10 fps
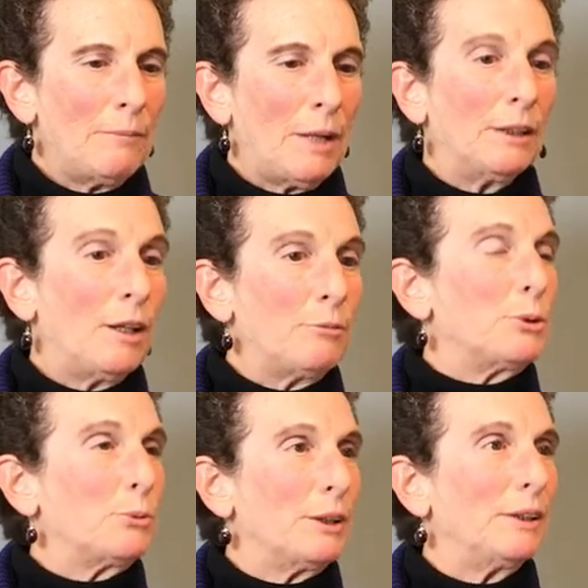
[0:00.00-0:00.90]
love
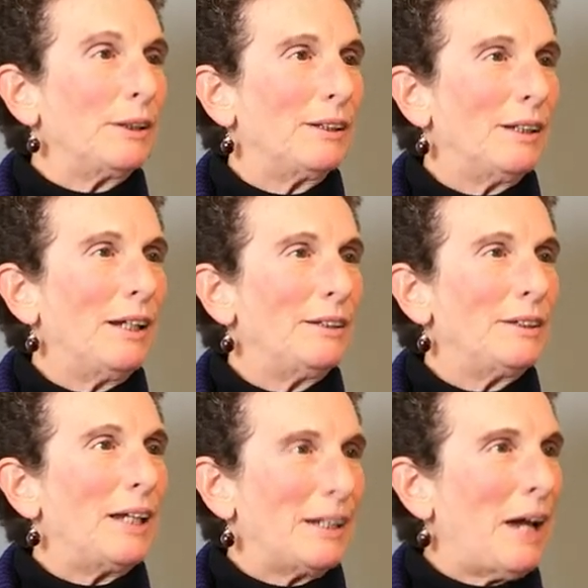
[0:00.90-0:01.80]
was really to
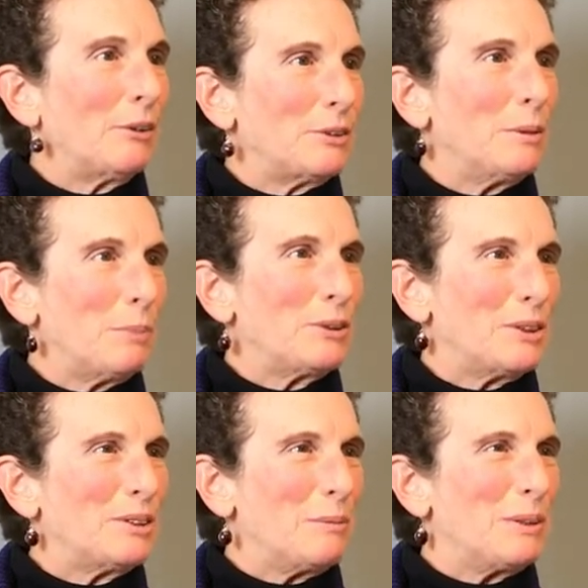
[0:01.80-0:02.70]
get out to the bus
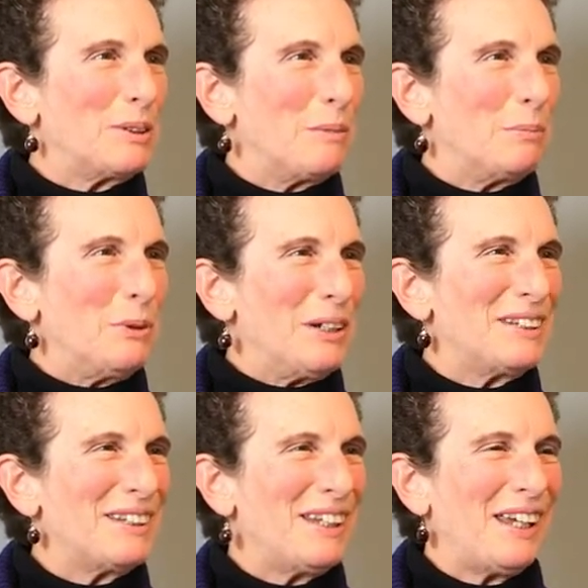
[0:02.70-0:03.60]
system at some
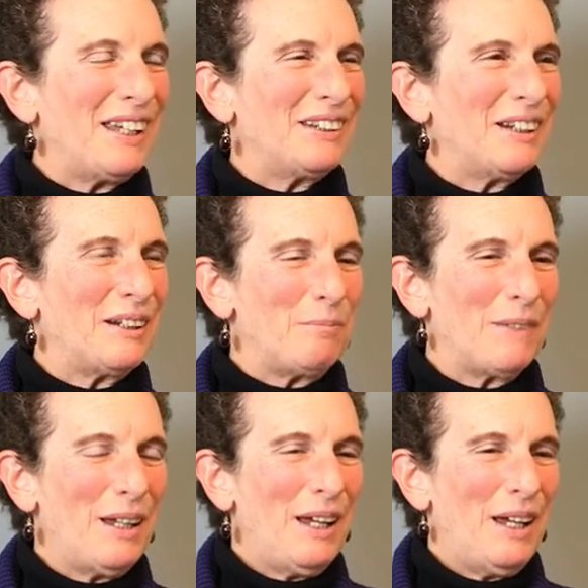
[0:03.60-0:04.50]
point. And
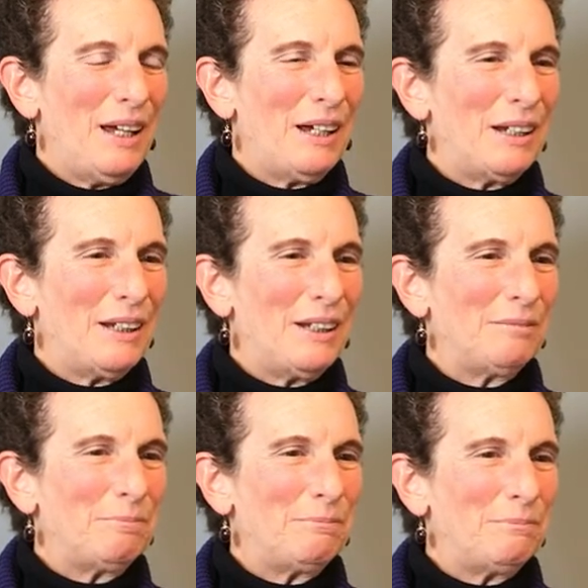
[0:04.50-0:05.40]

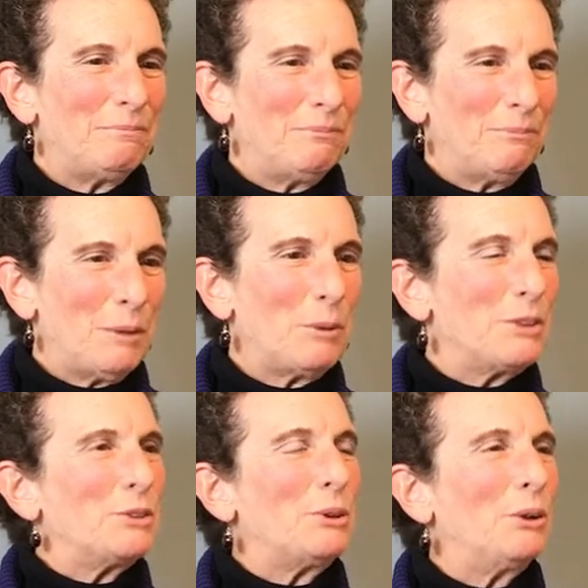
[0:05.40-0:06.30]
it
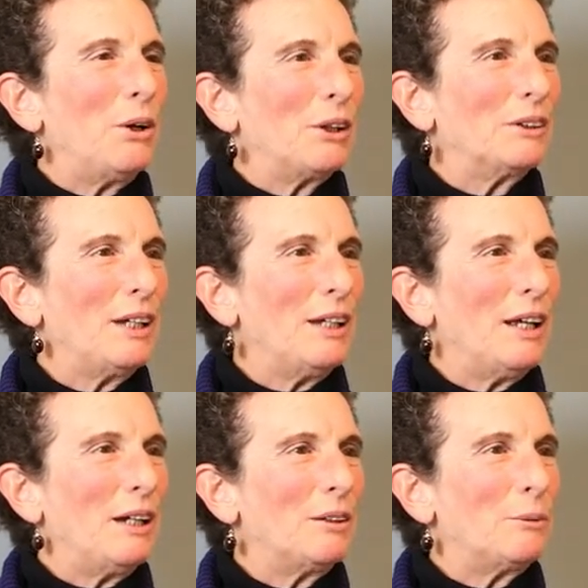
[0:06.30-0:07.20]
wasn't too long
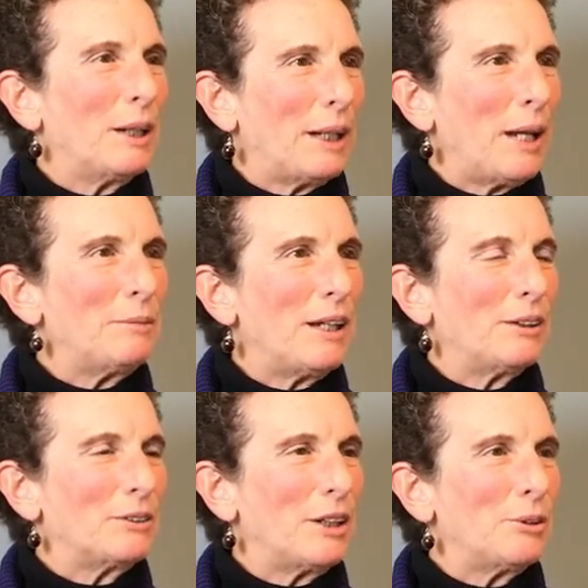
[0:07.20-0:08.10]
when I came to
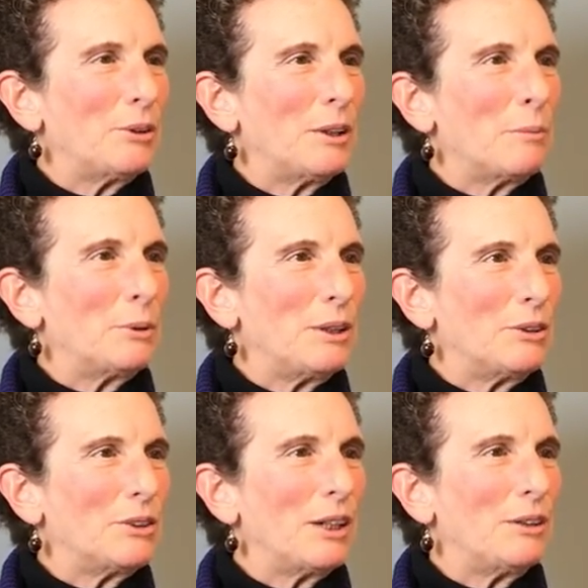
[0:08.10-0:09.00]
Alexandria a number of
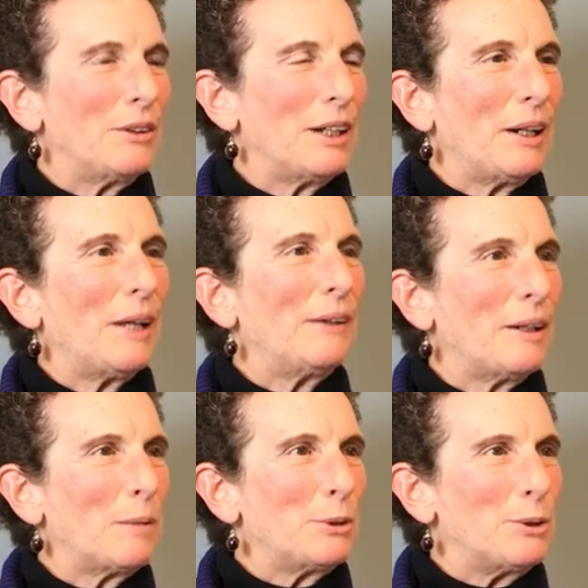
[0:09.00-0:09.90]
years later that I had that
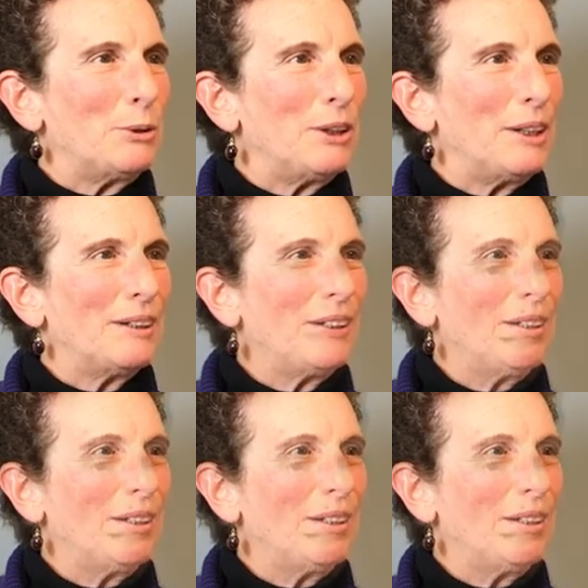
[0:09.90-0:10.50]
opportunity.